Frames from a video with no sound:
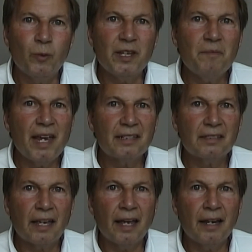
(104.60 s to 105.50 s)
We make
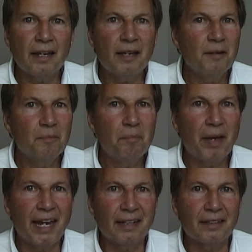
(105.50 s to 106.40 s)
scanning
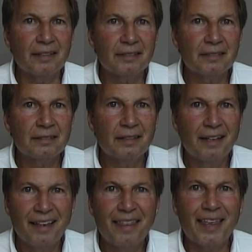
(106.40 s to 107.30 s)
painless.
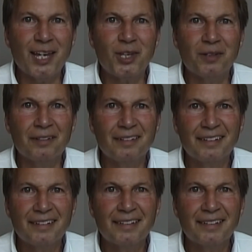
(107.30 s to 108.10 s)
Thank you.